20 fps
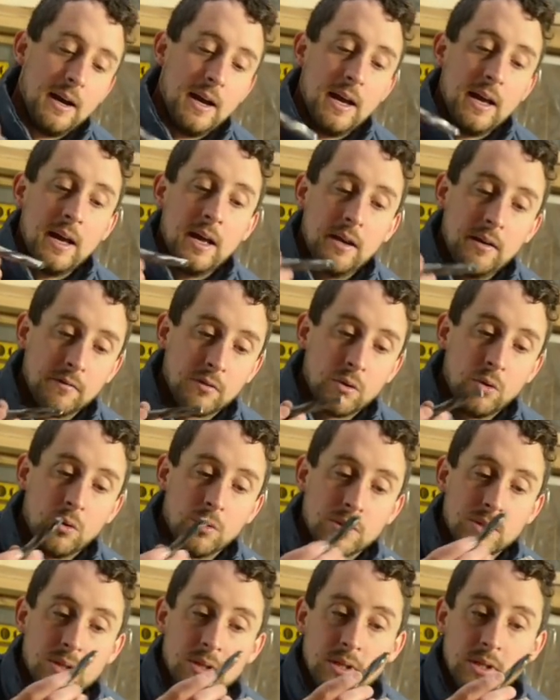And of
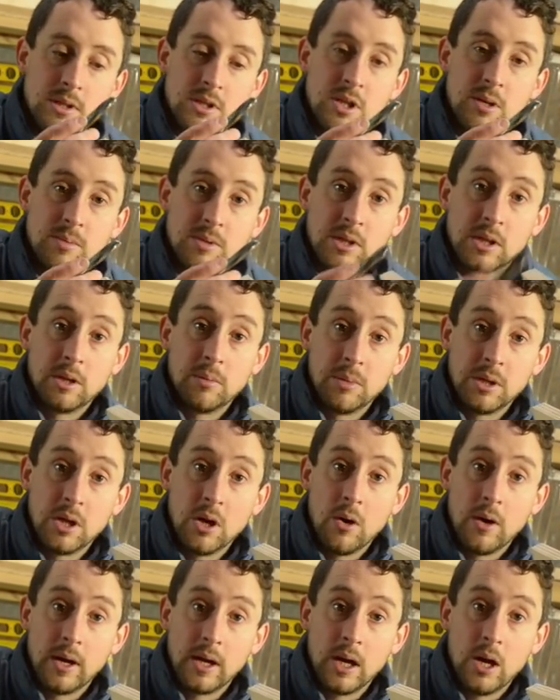course the chips are going to be
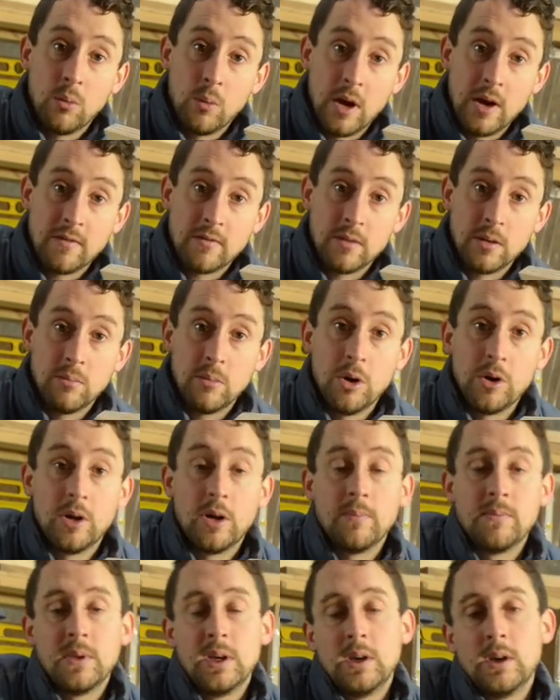going away from the motor.
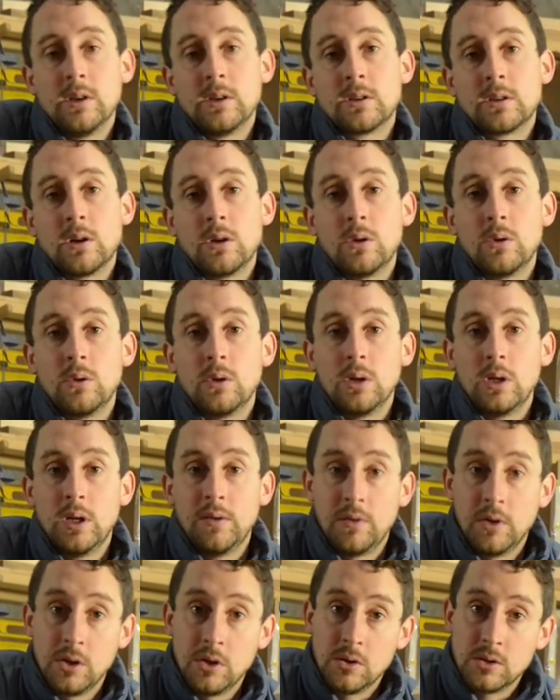So
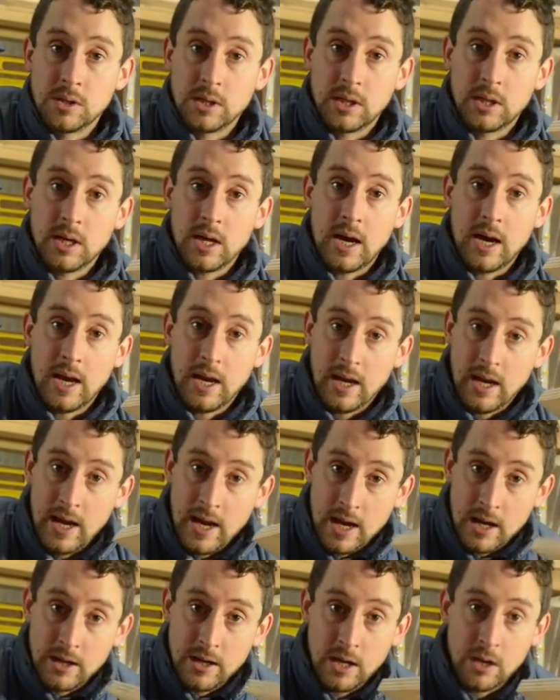if you're using a
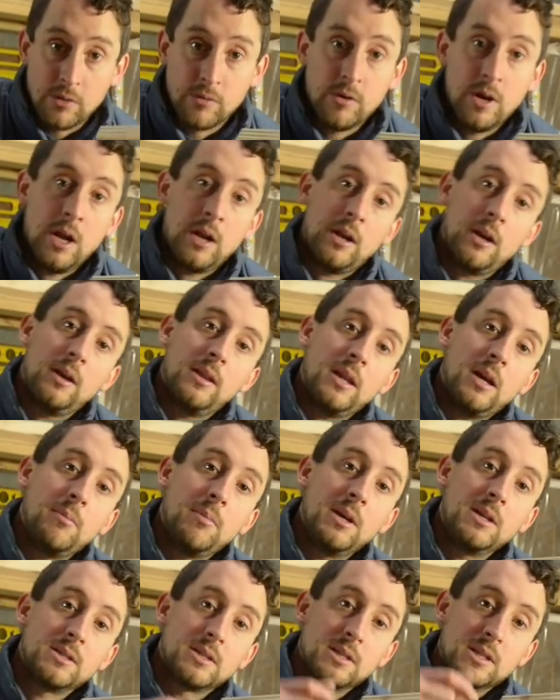handheld router, that
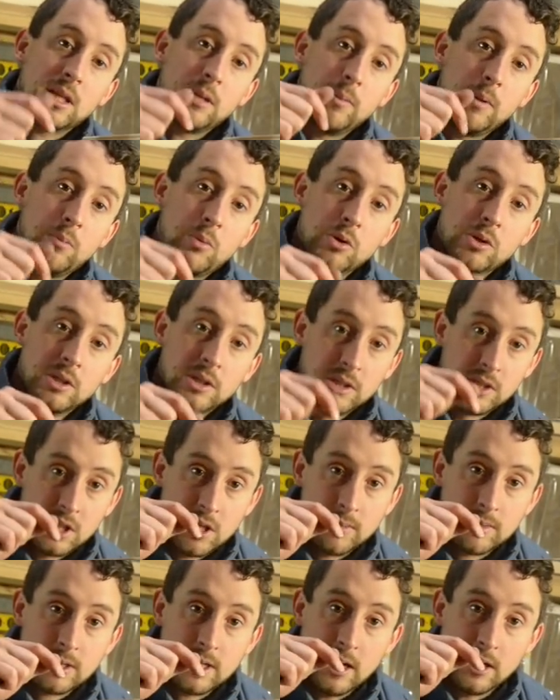means it's going to be pushing the
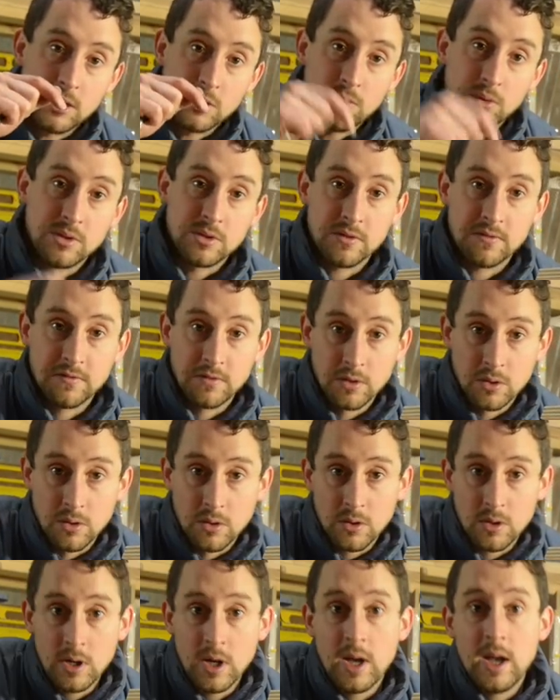chips down towards the
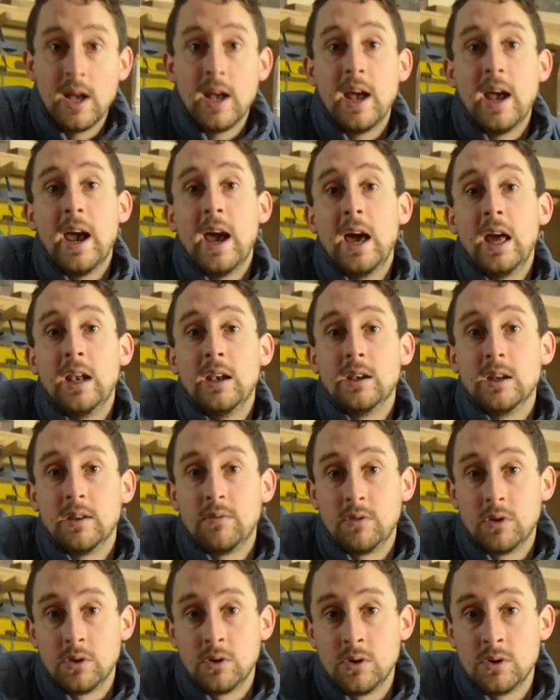floor. And
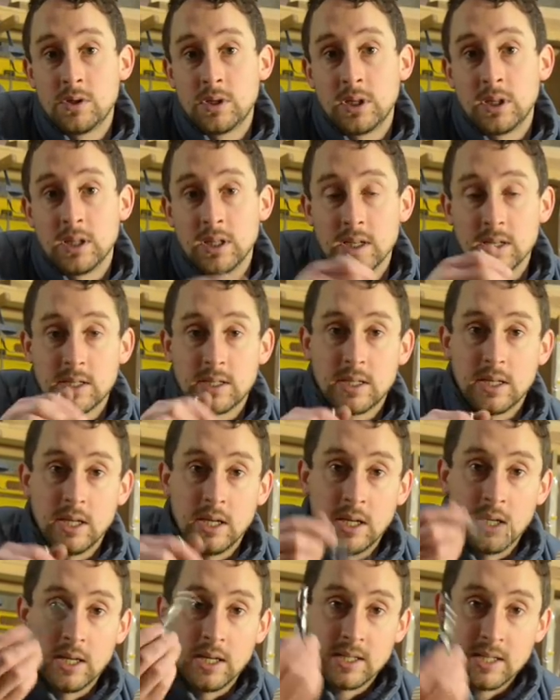if you're using this
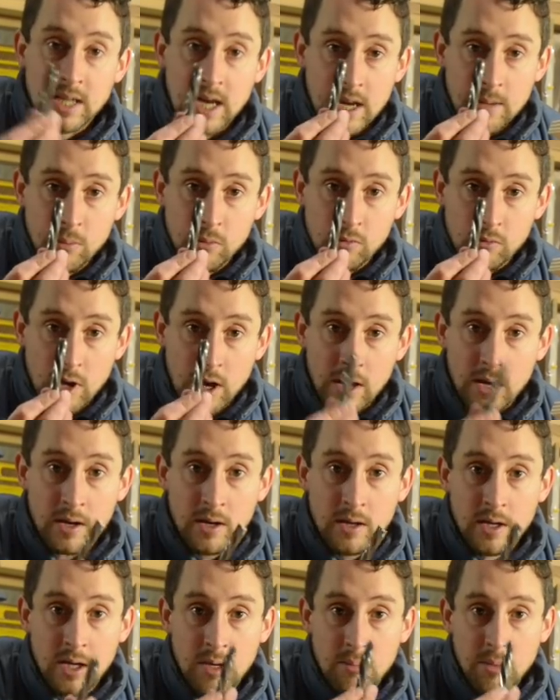in a table
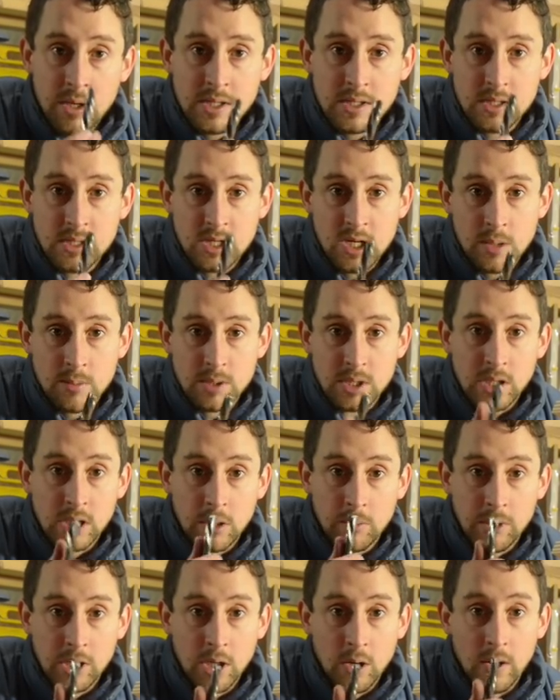router, it means the chips are going
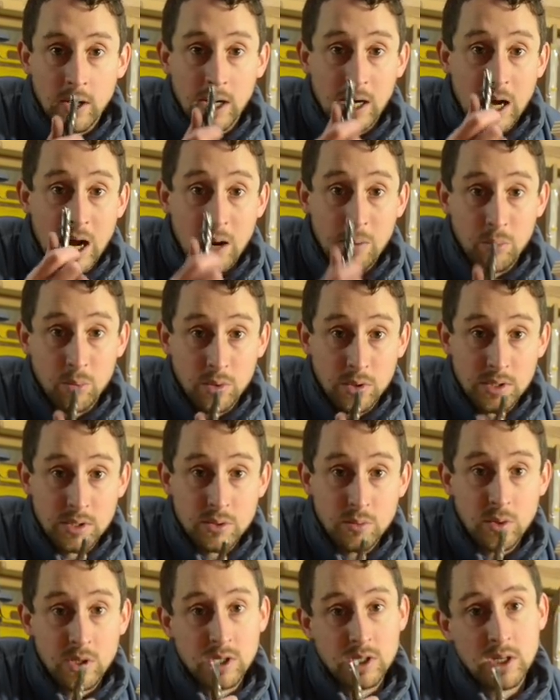to be going
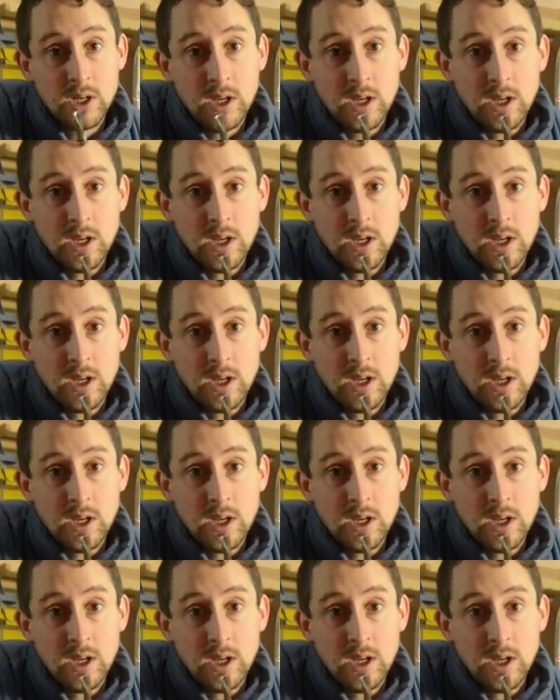upwards, which